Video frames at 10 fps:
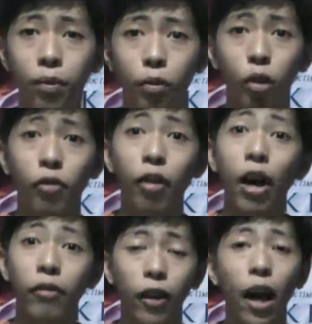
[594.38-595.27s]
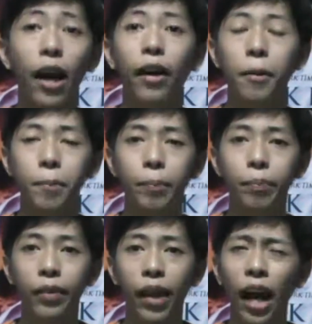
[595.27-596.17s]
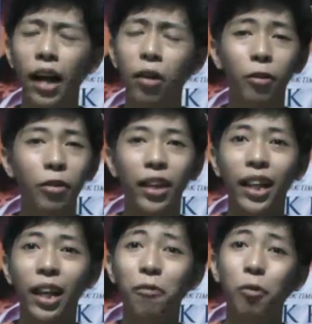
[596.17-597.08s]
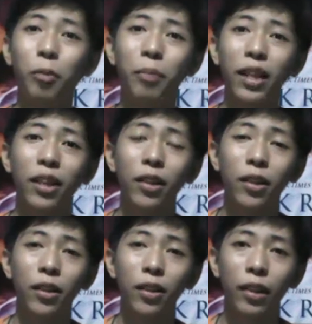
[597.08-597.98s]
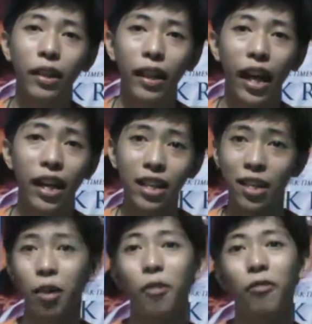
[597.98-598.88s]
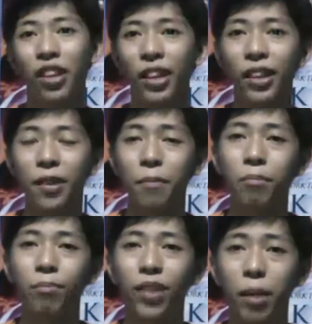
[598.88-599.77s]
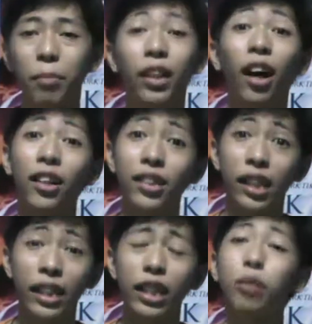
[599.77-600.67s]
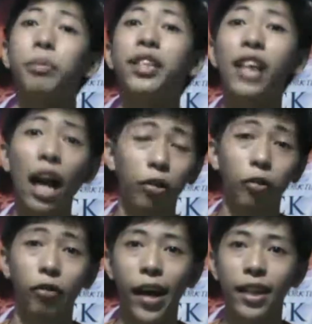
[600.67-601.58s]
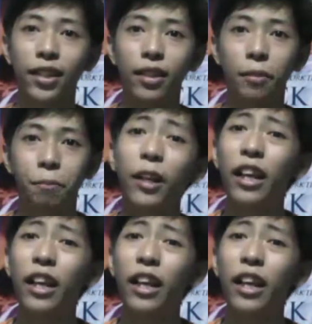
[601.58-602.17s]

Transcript: revive Gaia. I don't think it would be any of the demigods that need to be sacrificed. But